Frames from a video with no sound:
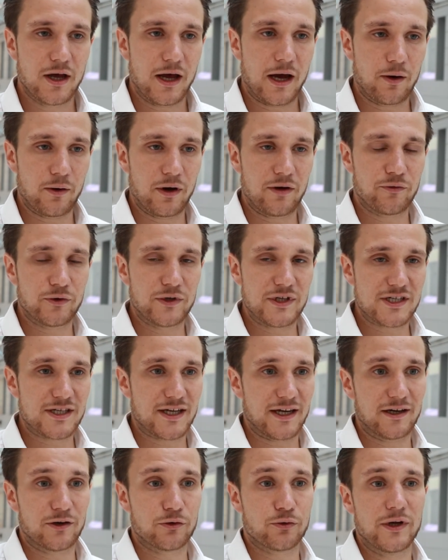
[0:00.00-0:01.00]
However, this
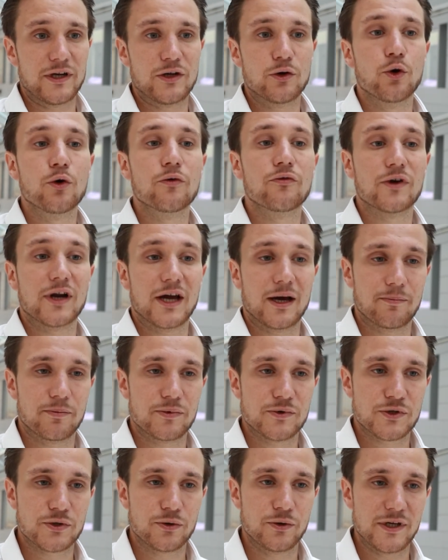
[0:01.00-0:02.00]
can create overlap.
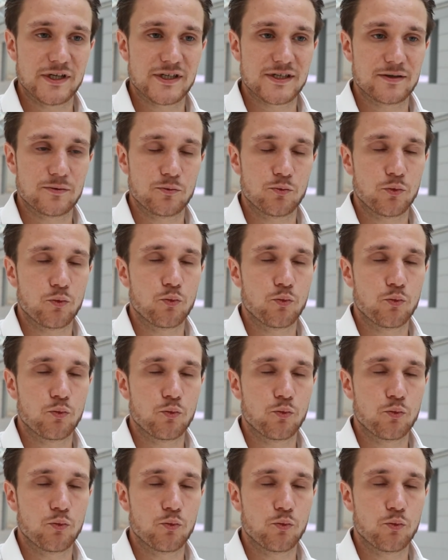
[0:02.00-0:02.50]
So it's